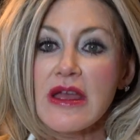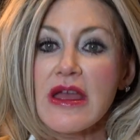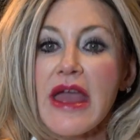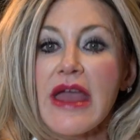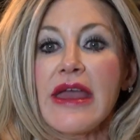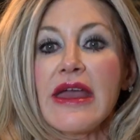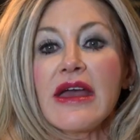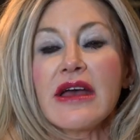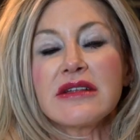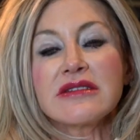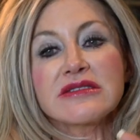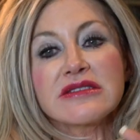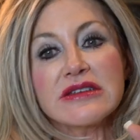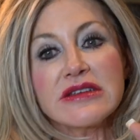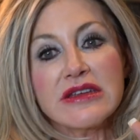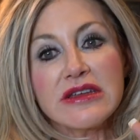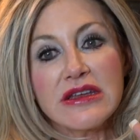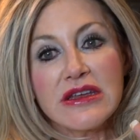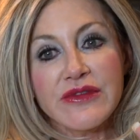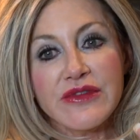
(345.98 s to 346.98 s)
And
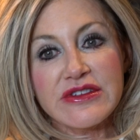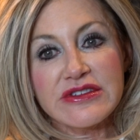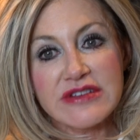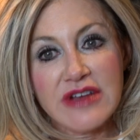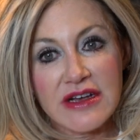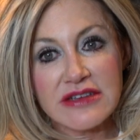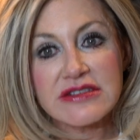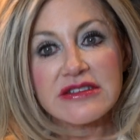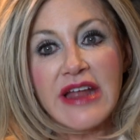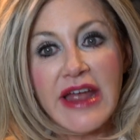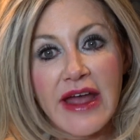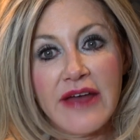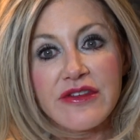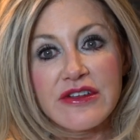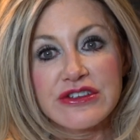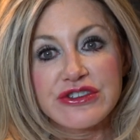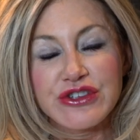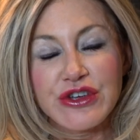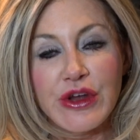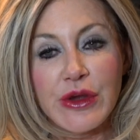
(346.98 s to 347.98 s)
if it doesn't have
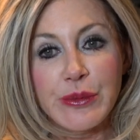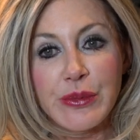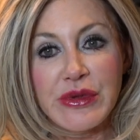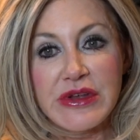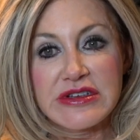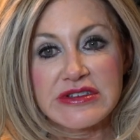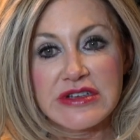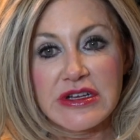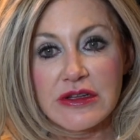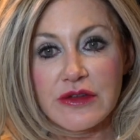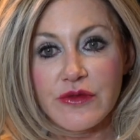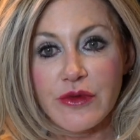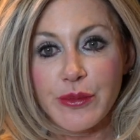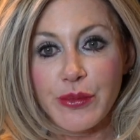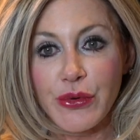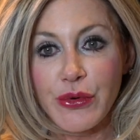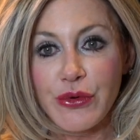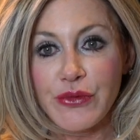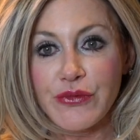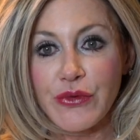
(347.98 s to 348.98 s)
the GMP seal of
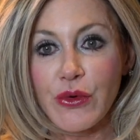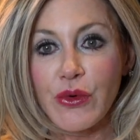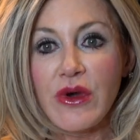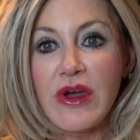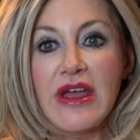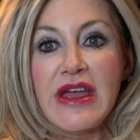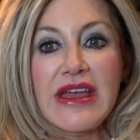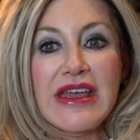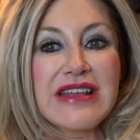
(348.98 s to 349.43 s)
approval,